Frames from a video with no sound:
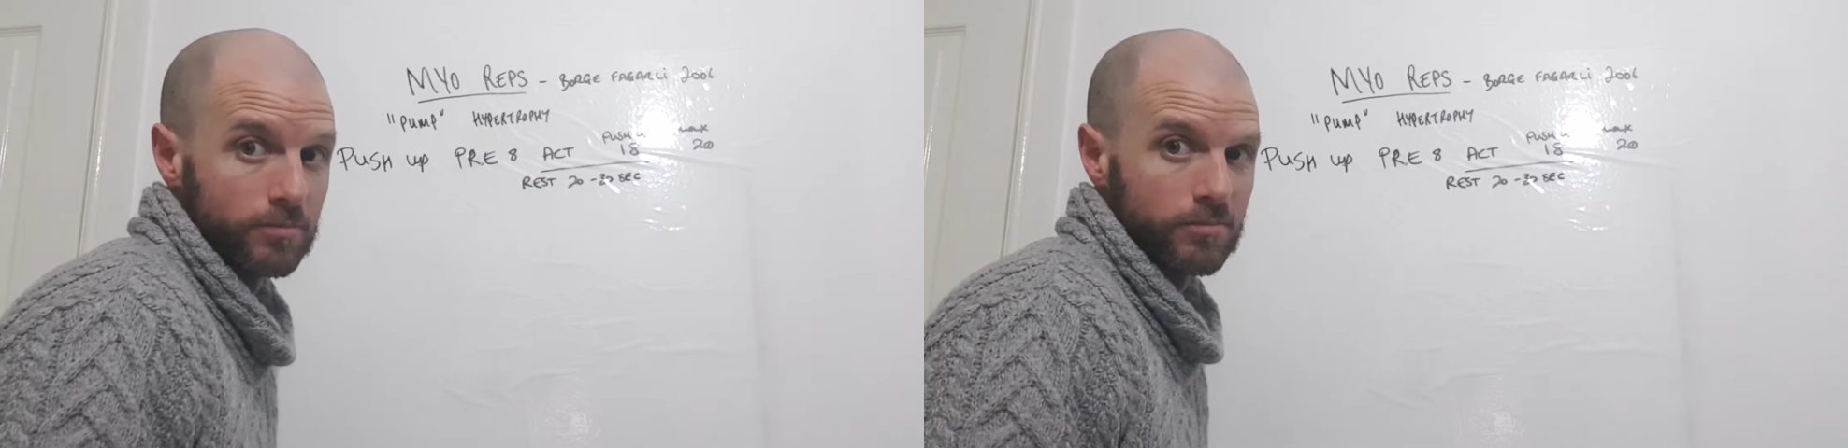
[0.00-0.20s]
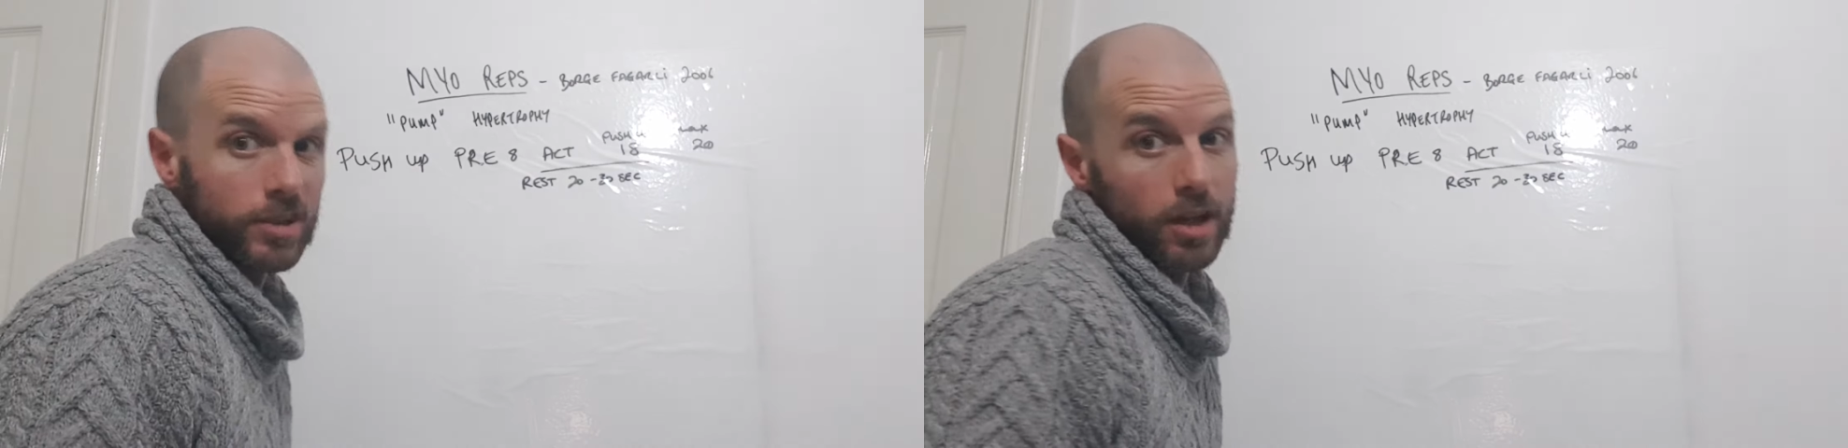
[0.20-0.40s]

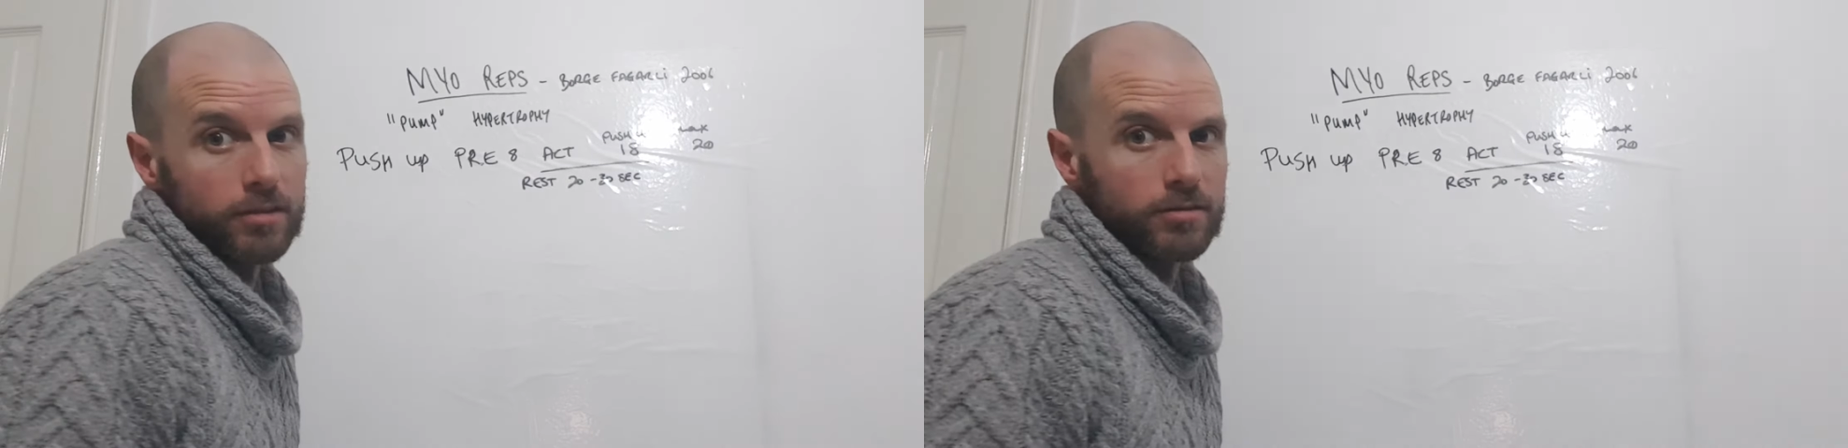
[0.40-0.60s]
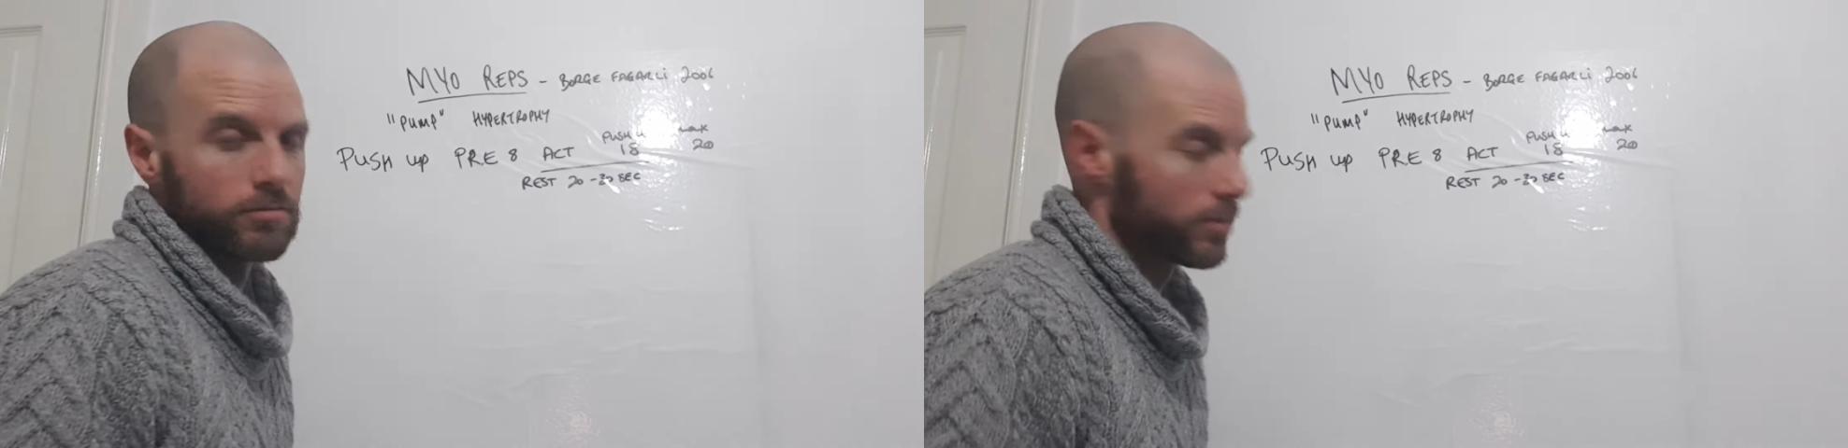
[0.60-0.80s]

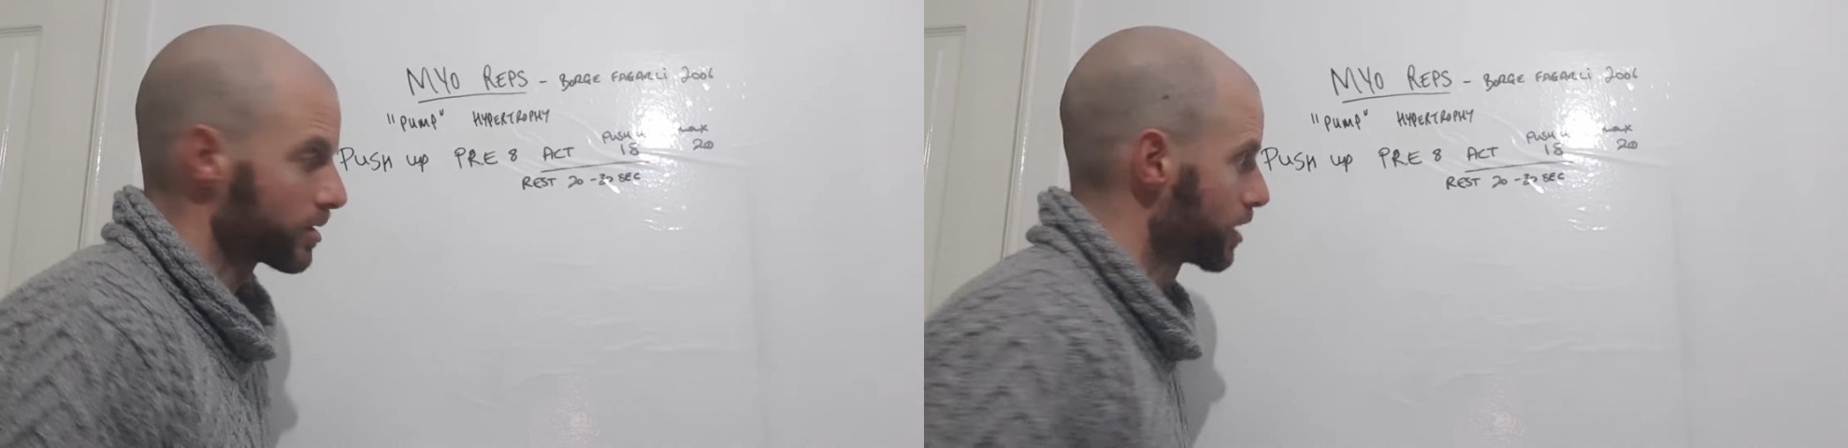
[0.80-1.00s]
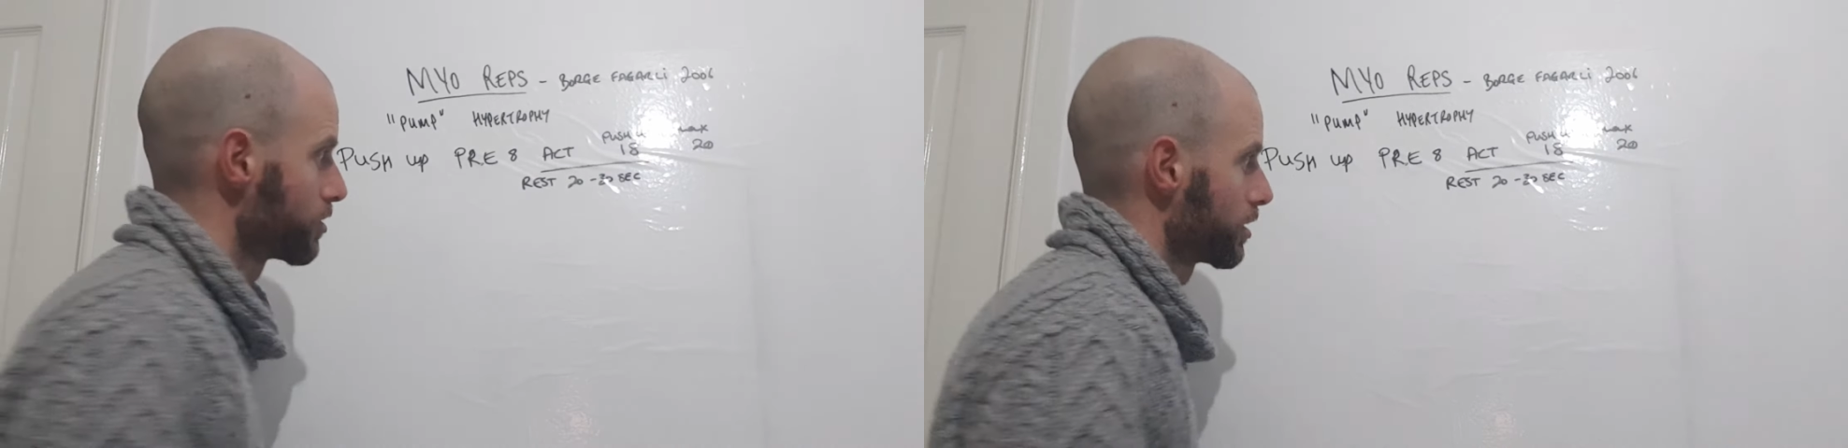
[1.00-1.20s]
set
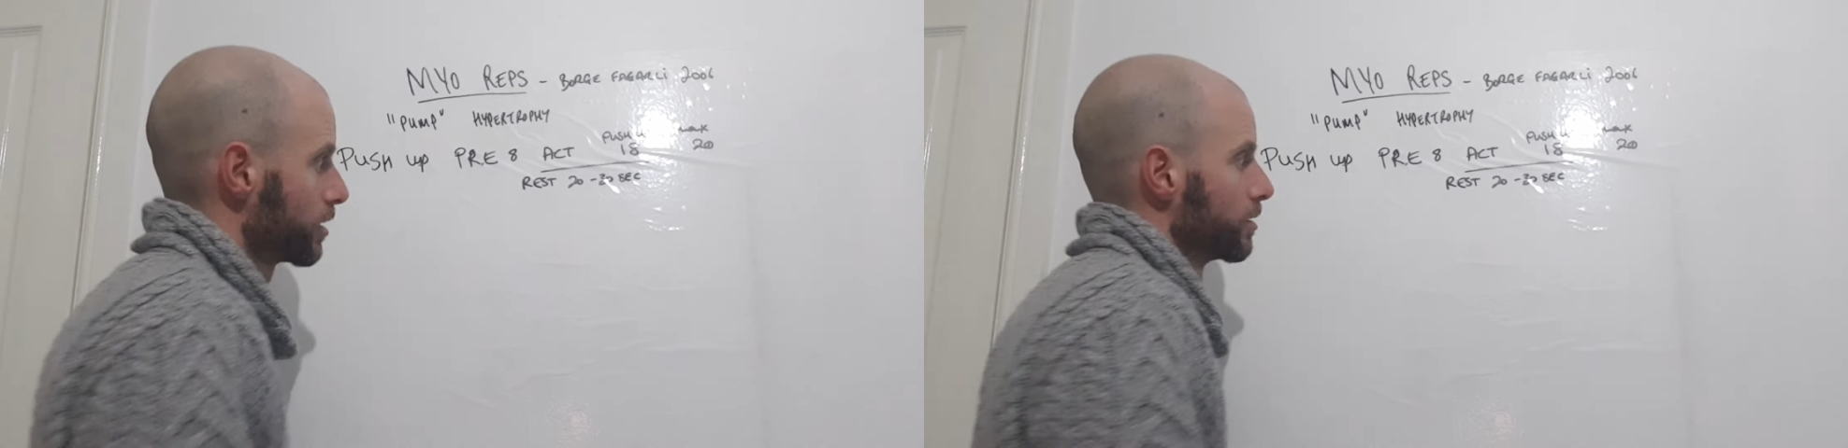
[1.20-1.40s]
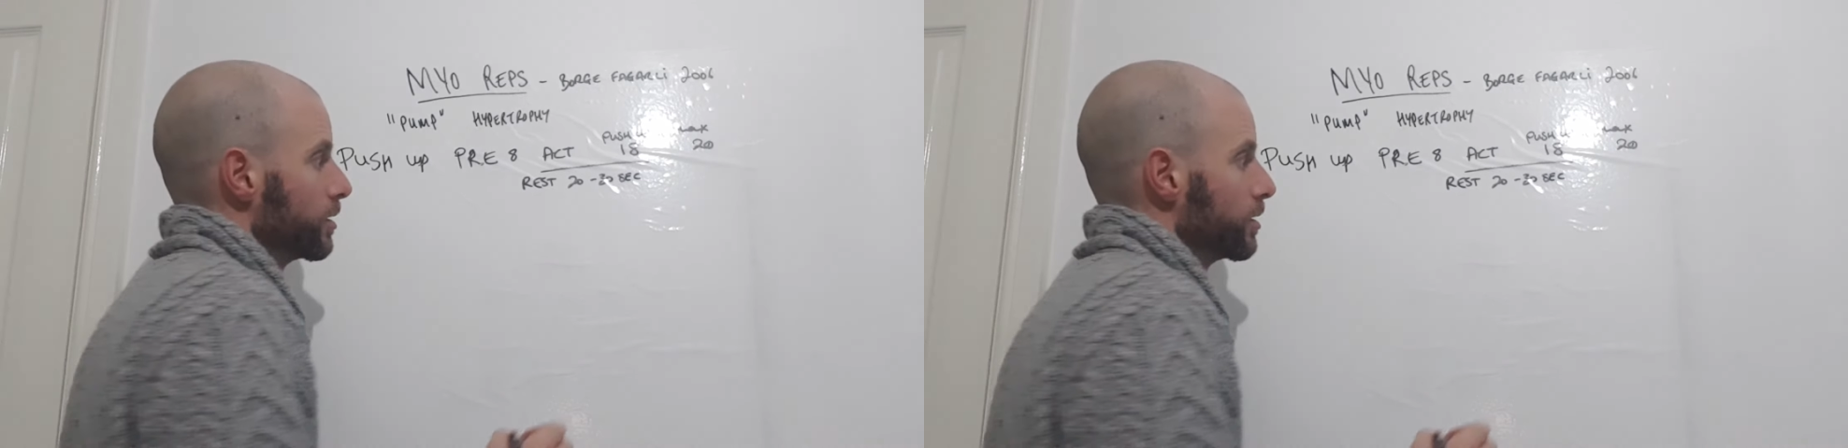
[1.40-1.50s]
essentially.